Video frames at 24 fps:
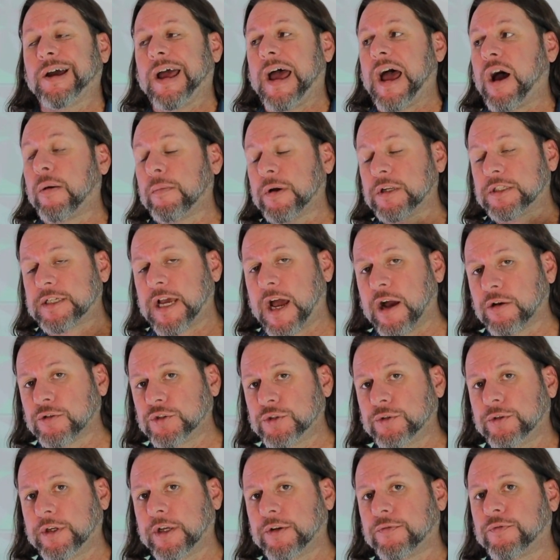how much house
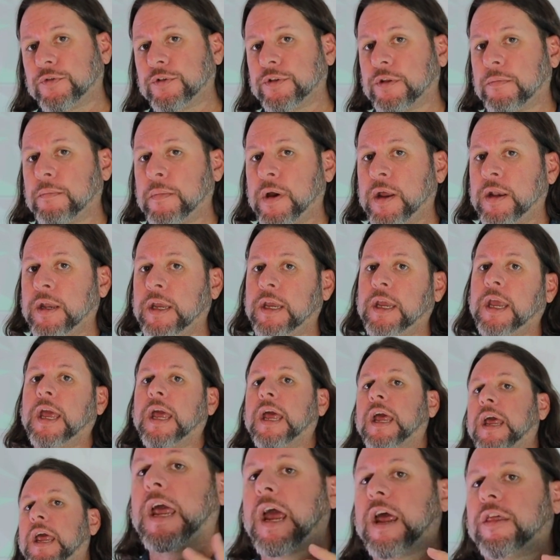you get for the money.
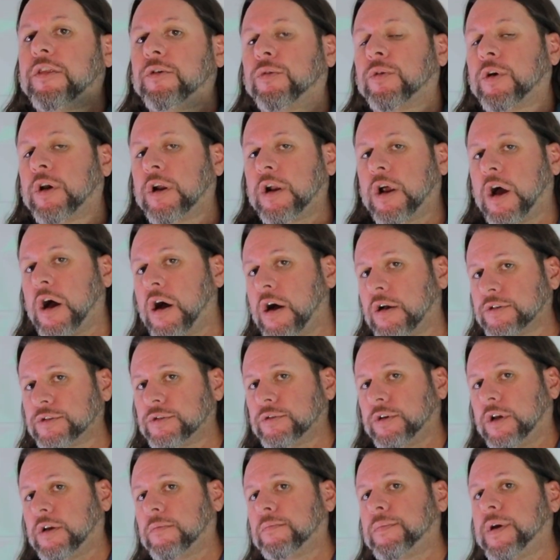And then we're going to also
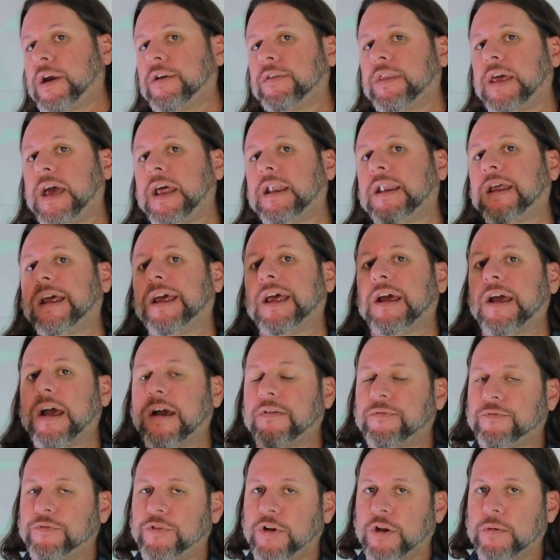compare that
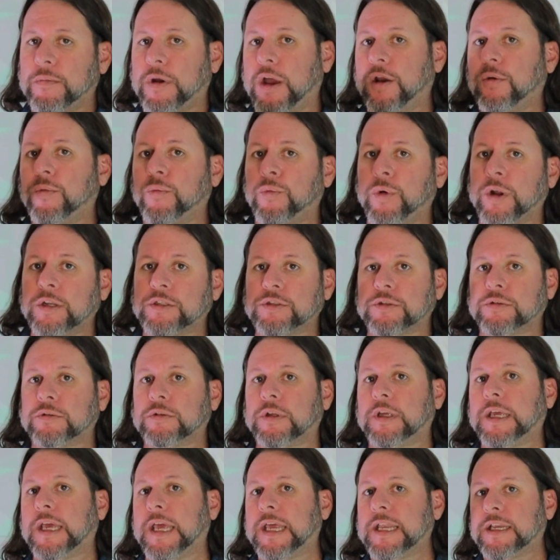from a
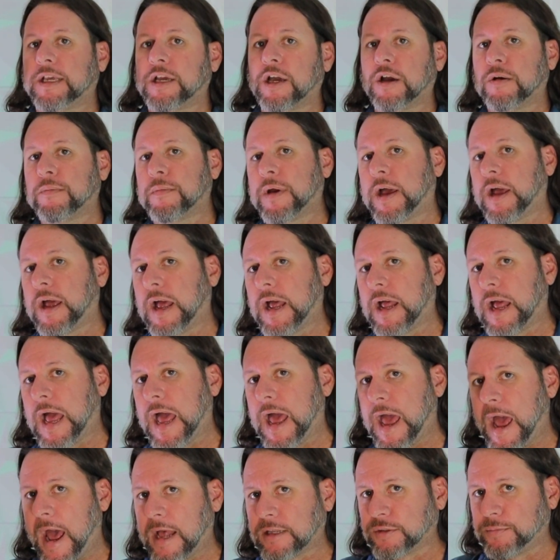rental income
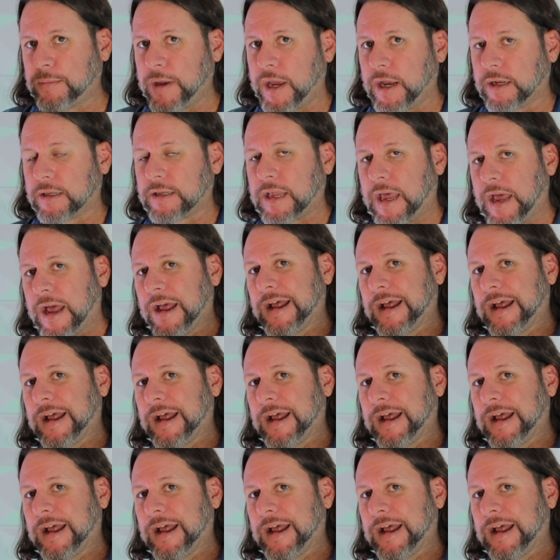aspect.